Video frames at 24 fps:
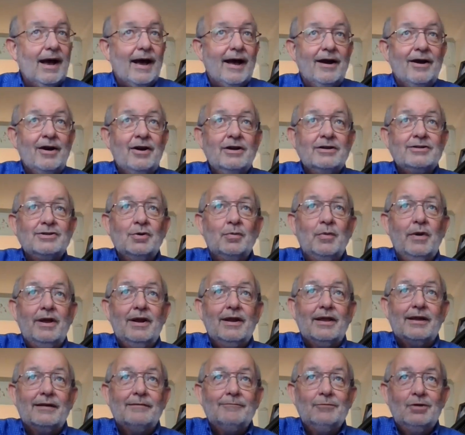I heard you,
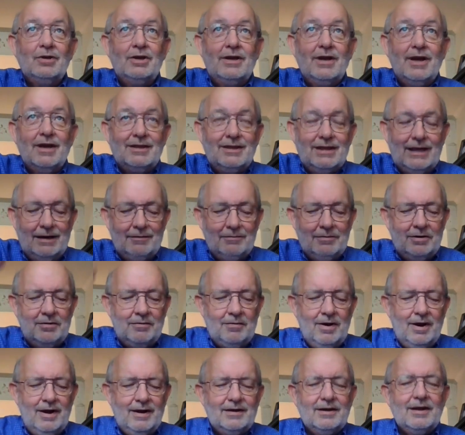Willie. You got that
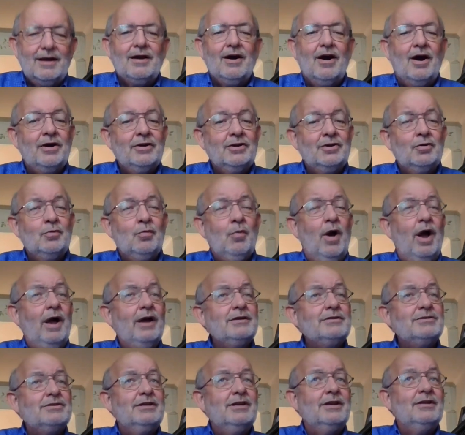one right. Yeah. Are you
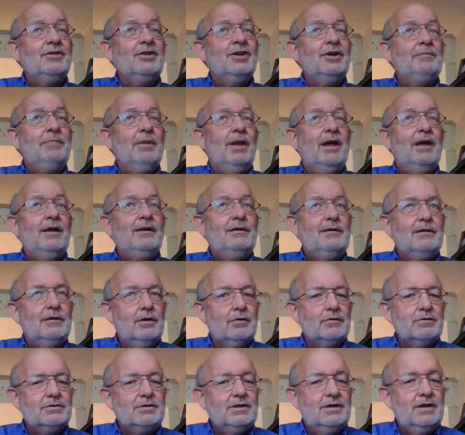washed in the blood?
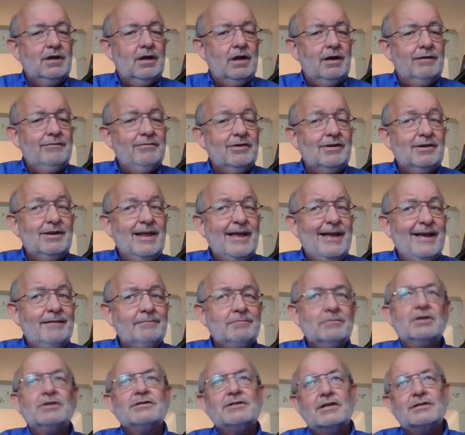Don't sing of the
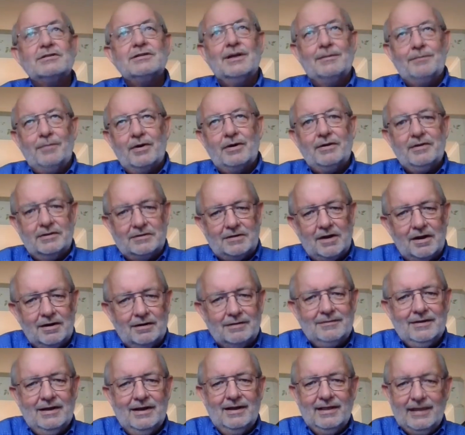Lamb, because that's not part of the
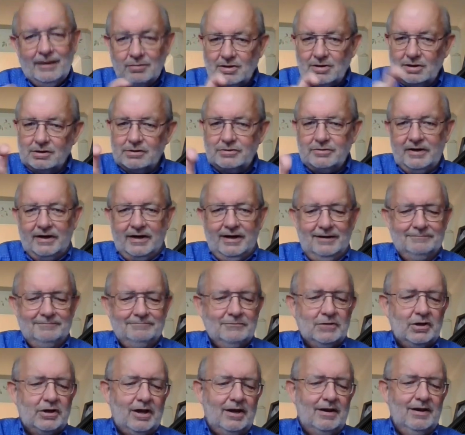title. That was a little tricky.
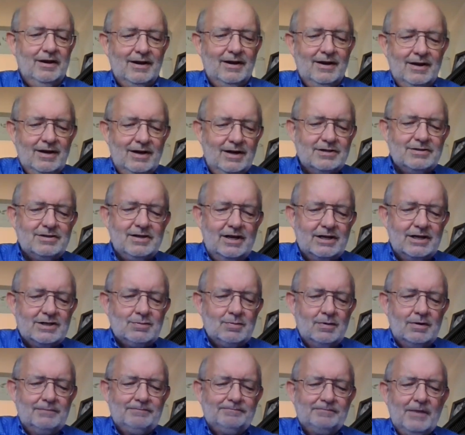Okay. Here's the
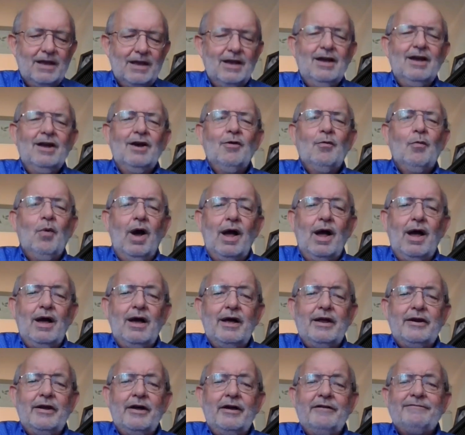next one.
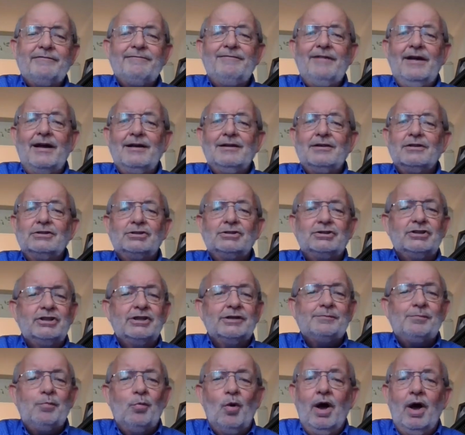What a
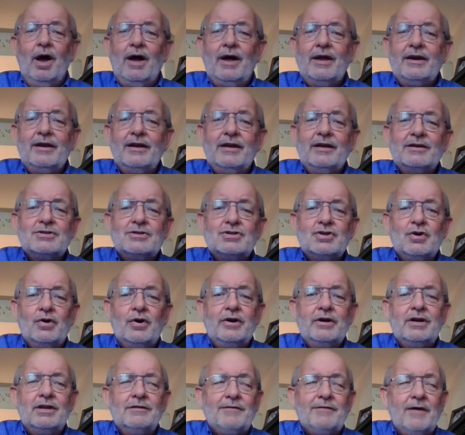fellowship, what a
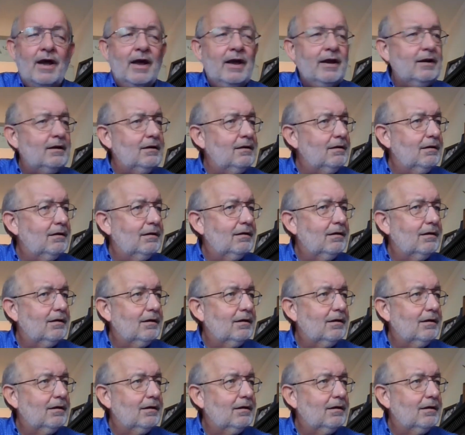joy divine.